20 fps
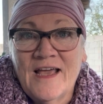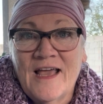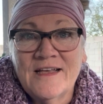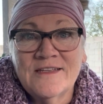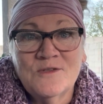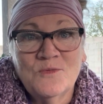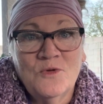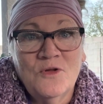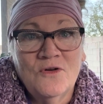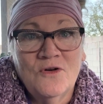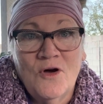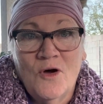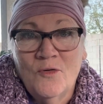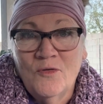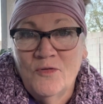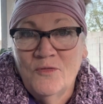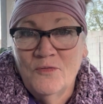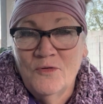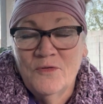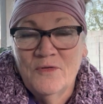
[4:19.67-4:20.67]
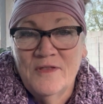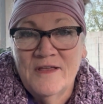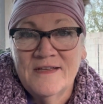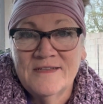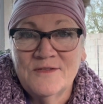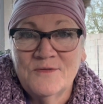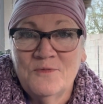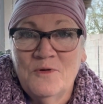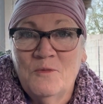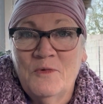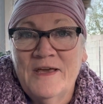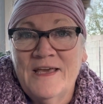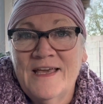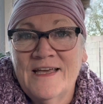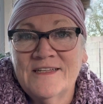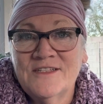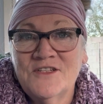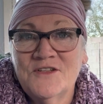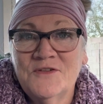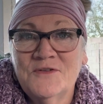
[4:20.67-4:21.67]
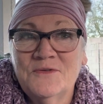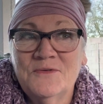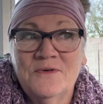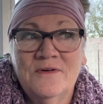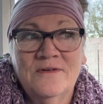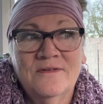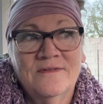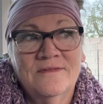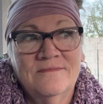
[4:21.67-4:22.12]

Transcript: as we'll go through this when we get to,